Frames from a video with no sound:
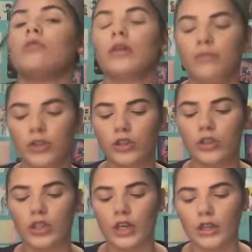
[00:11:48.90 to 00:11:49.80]
them is just
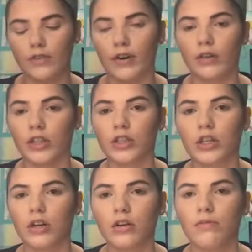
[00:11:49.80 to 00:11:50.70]
to get the foundation
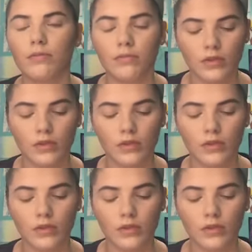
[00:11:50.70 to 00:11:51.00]
out of them.